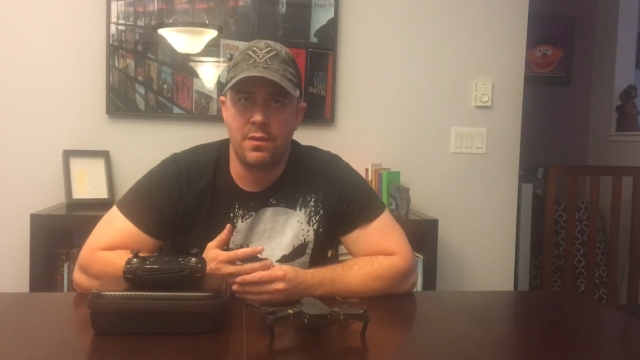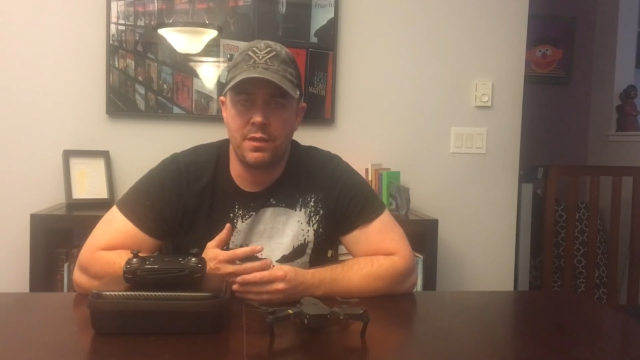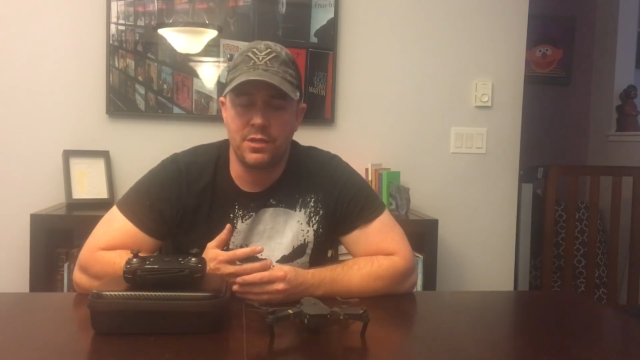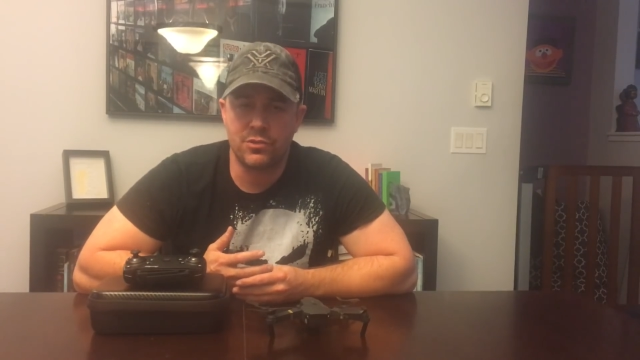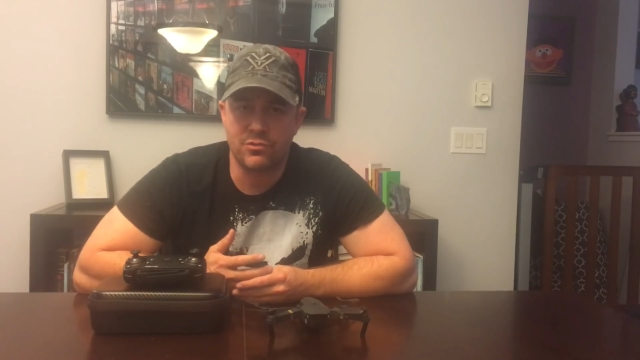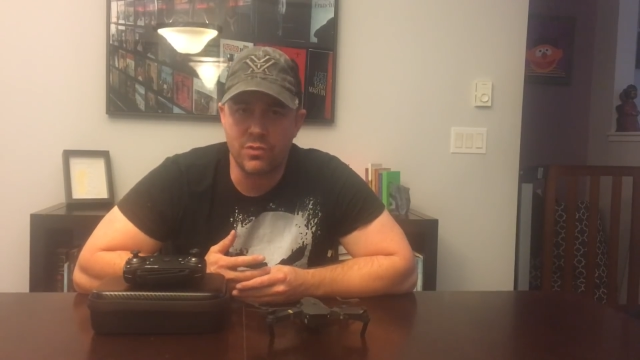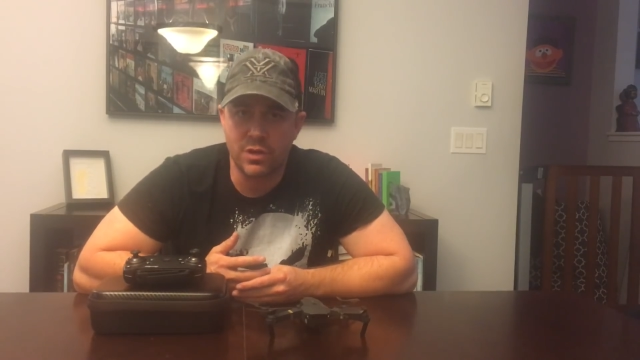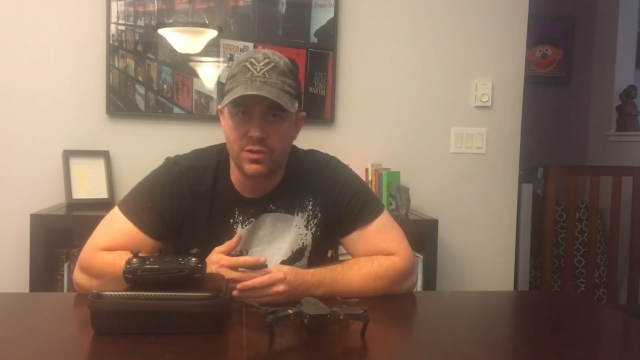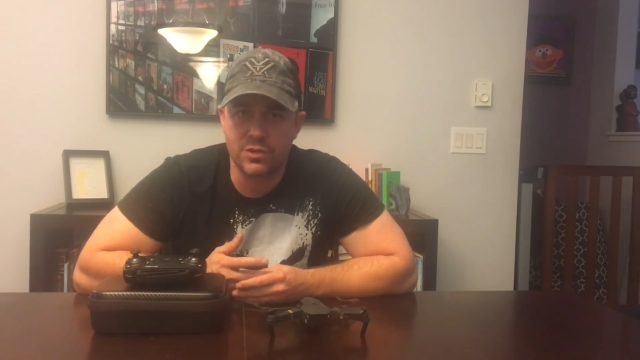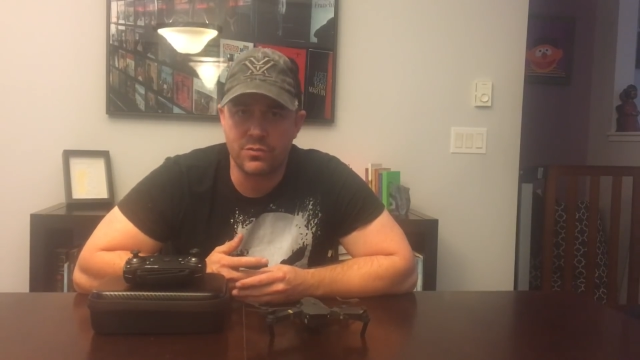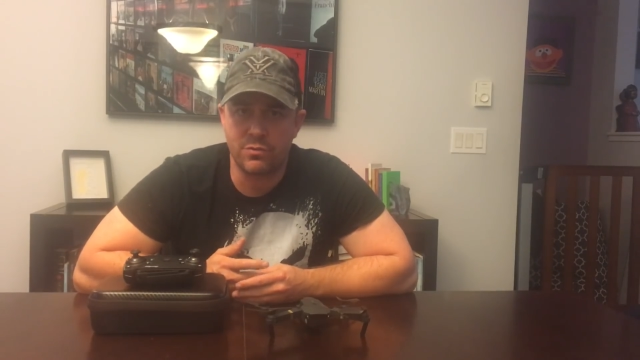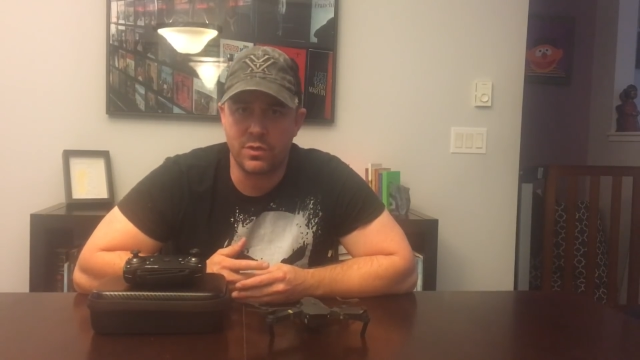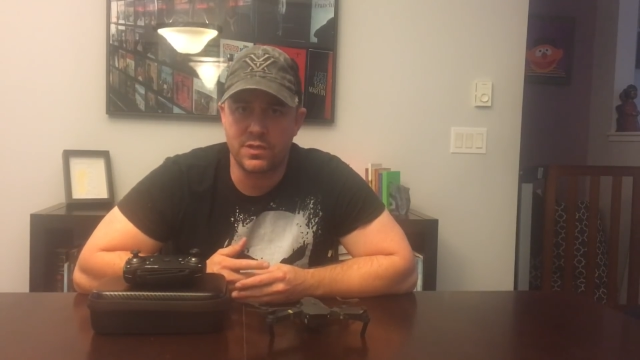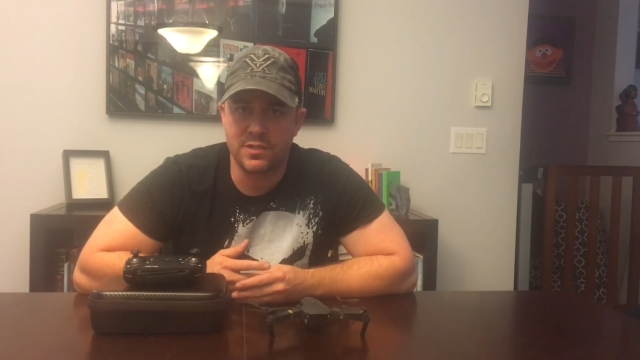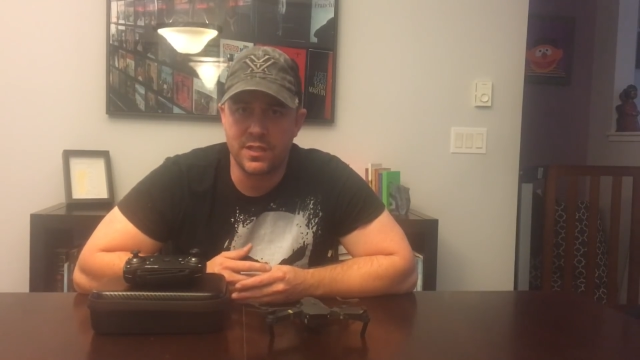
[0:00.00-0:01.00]
instructions
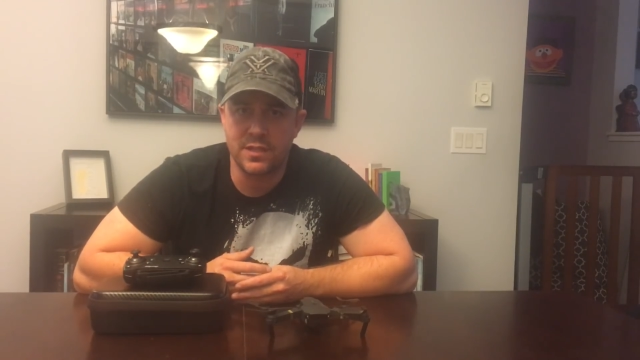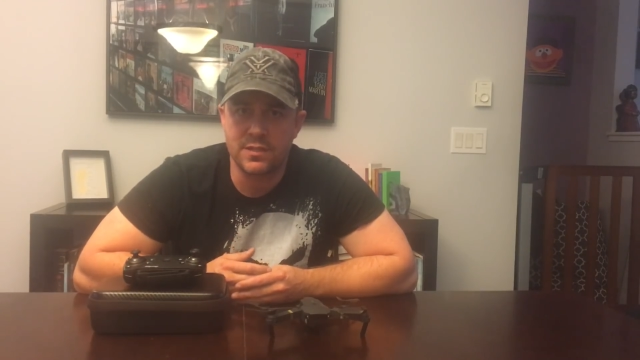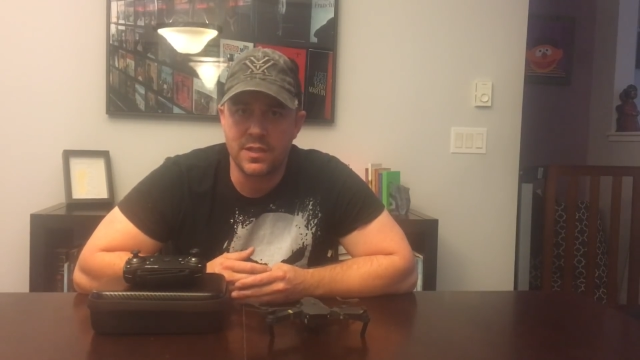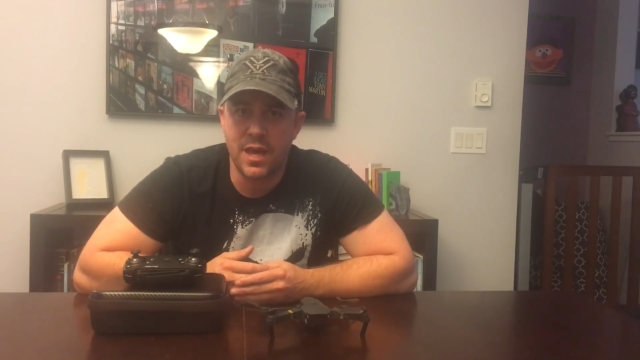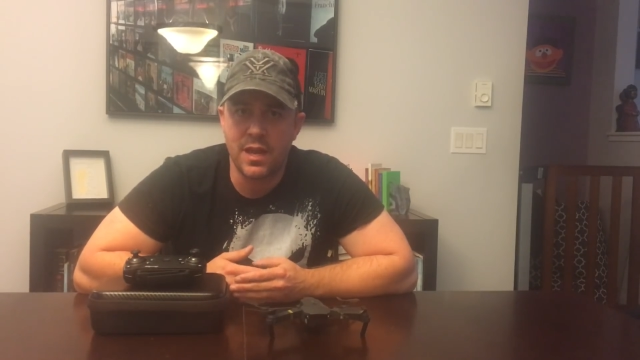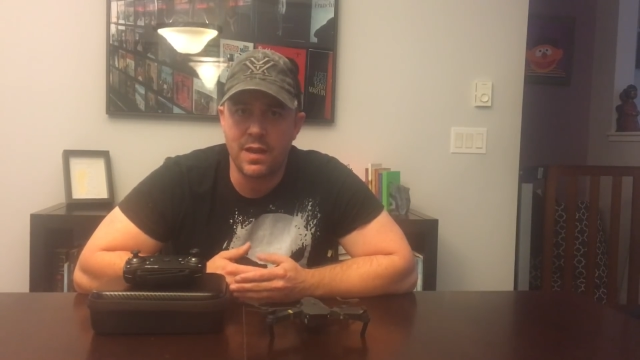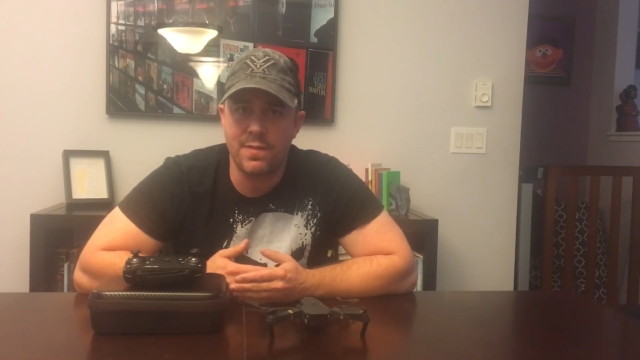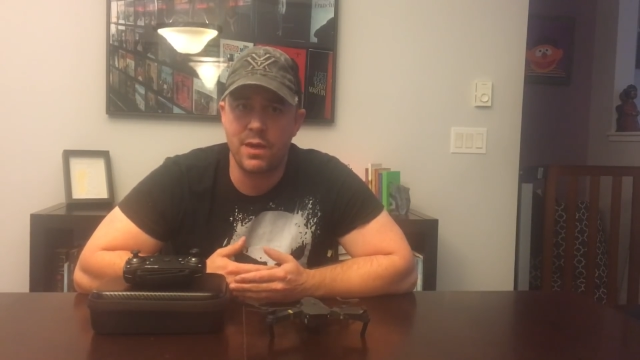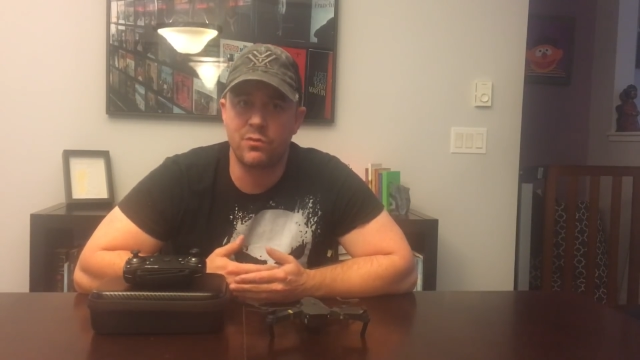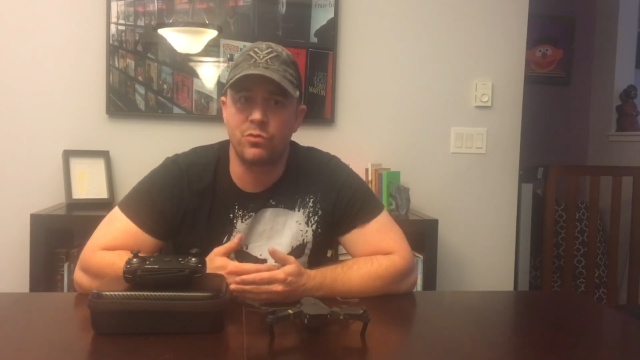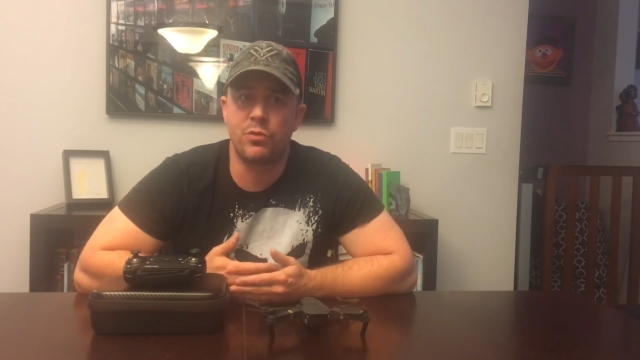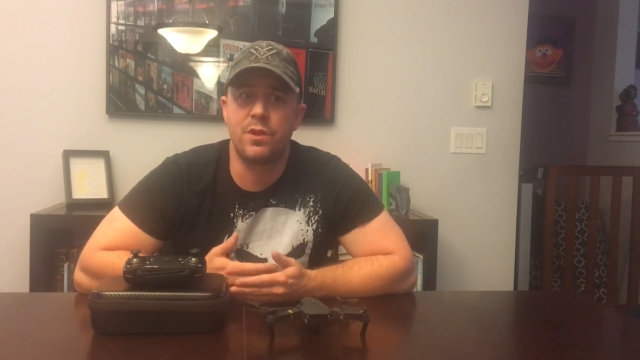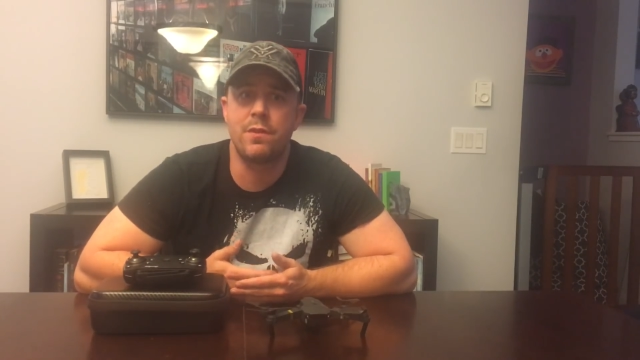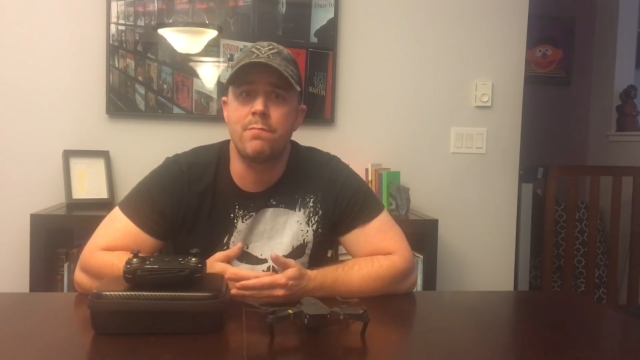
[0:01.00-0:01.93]
where it says that, and that was one of